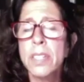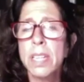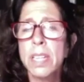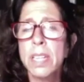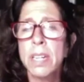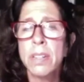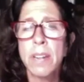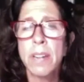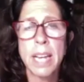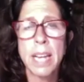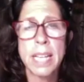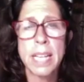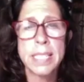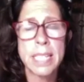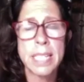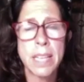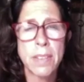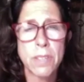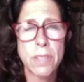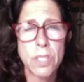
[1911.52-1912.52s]
a great
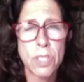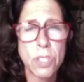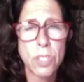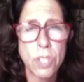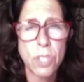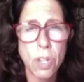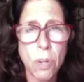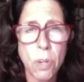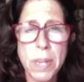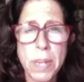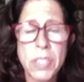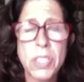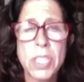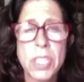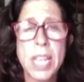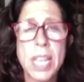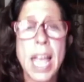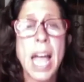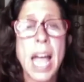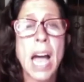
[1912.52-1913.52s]
idea. There's so much
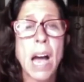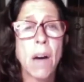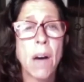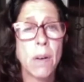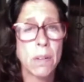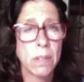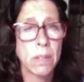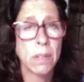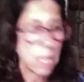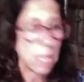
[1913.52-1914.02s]
now